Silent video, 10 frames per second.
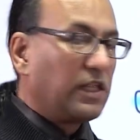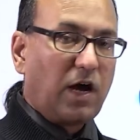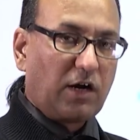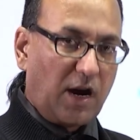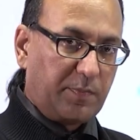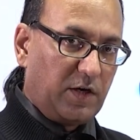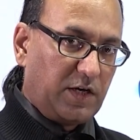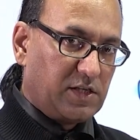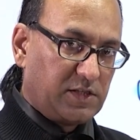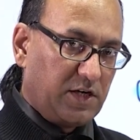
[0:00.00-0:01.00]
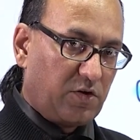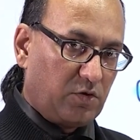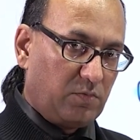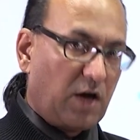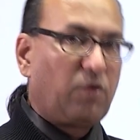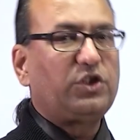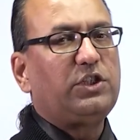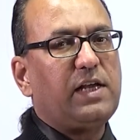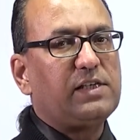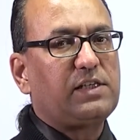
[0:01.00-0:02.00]
the carpal tunnel syndrome? A
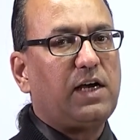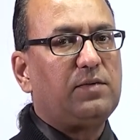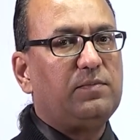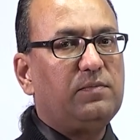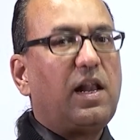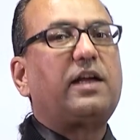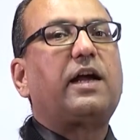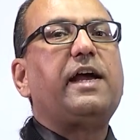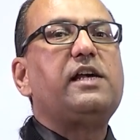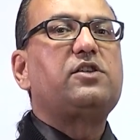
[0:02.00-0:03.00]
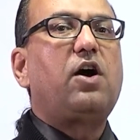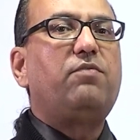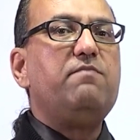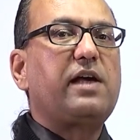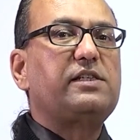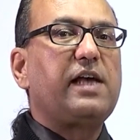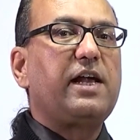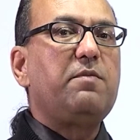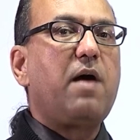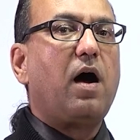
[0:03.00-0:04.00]
question has come, like a case of
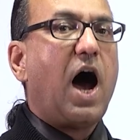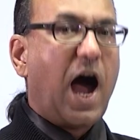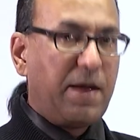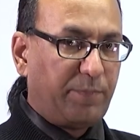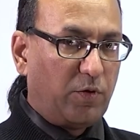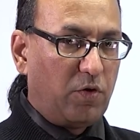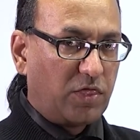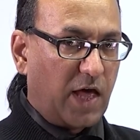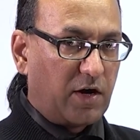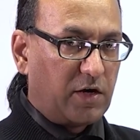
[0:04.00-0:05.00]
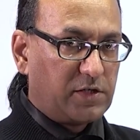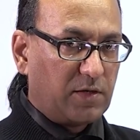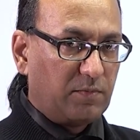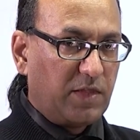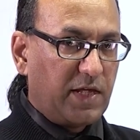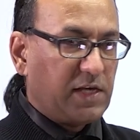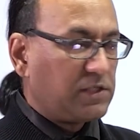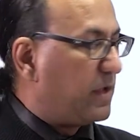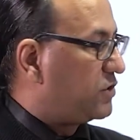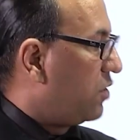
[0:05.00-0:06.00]
myxedema, hypothyroidism. There is
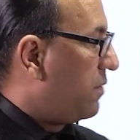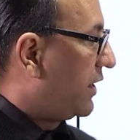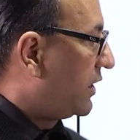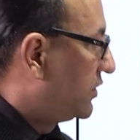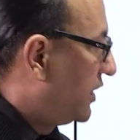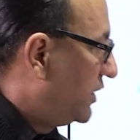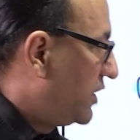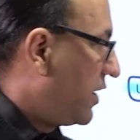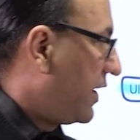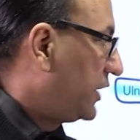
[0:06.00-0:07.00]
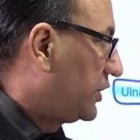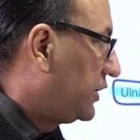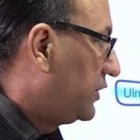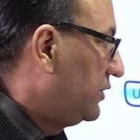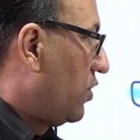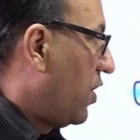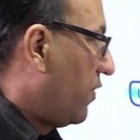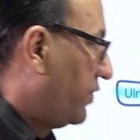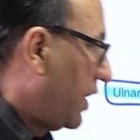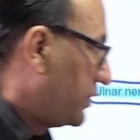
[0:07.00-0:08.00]
myxomatous degeneration
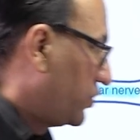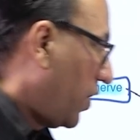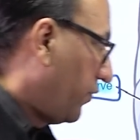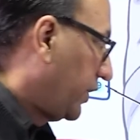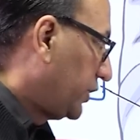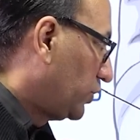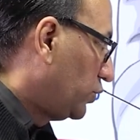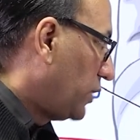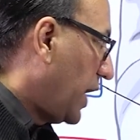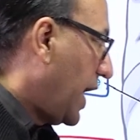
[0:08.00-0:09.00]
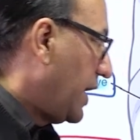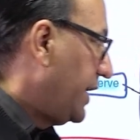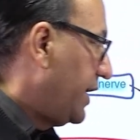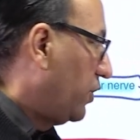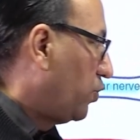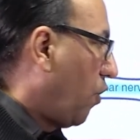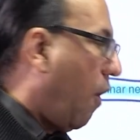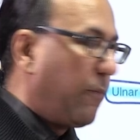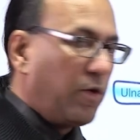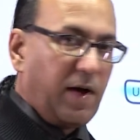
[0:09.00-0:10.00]
of the soft tissue and leading to
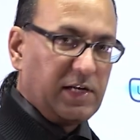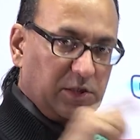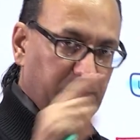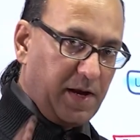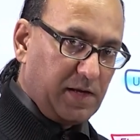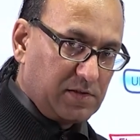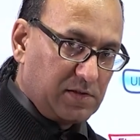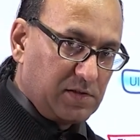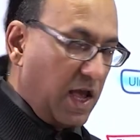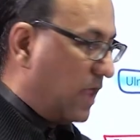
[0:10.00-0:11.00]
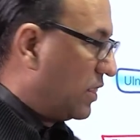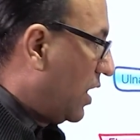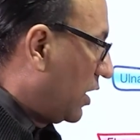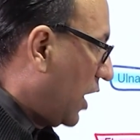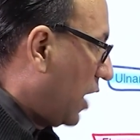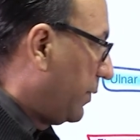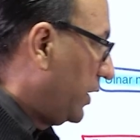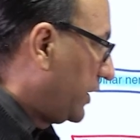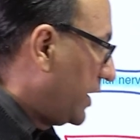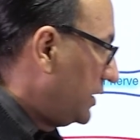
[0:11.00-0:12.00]
compromised space in the
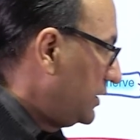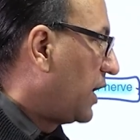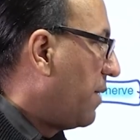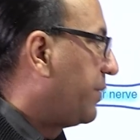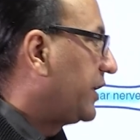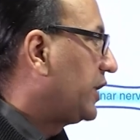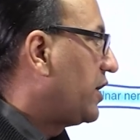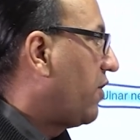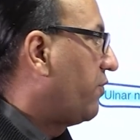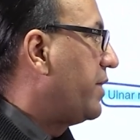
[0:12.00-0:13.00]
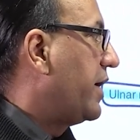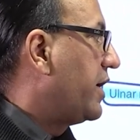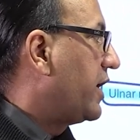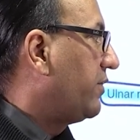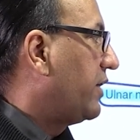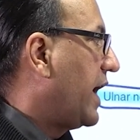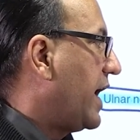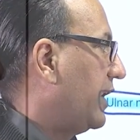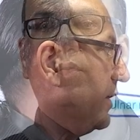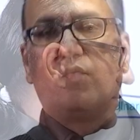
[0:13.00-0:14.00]
carpal tunnel, compression of median nerve
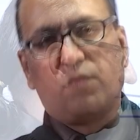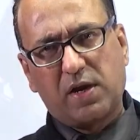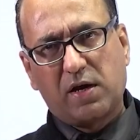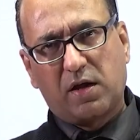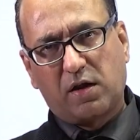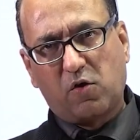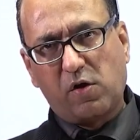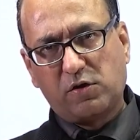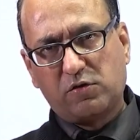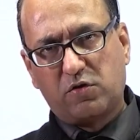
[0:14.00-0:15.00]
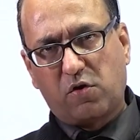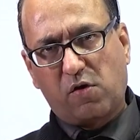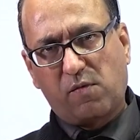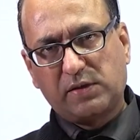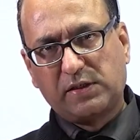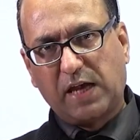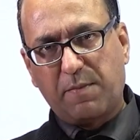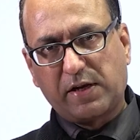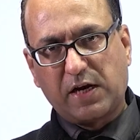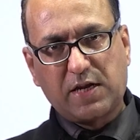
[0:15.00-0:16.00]
again. We are going to draw one
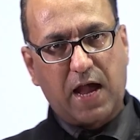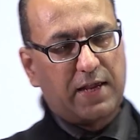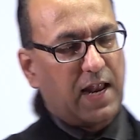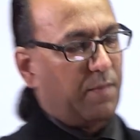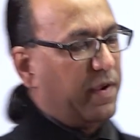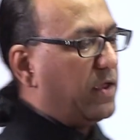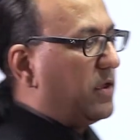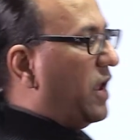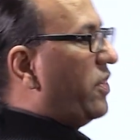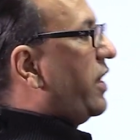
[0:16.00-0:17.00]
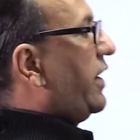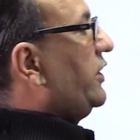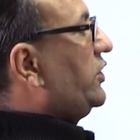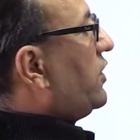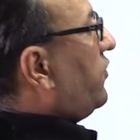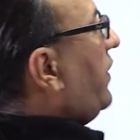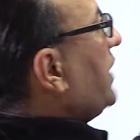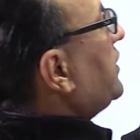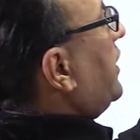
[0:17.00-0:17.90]
schematic diagram here in the region of flexor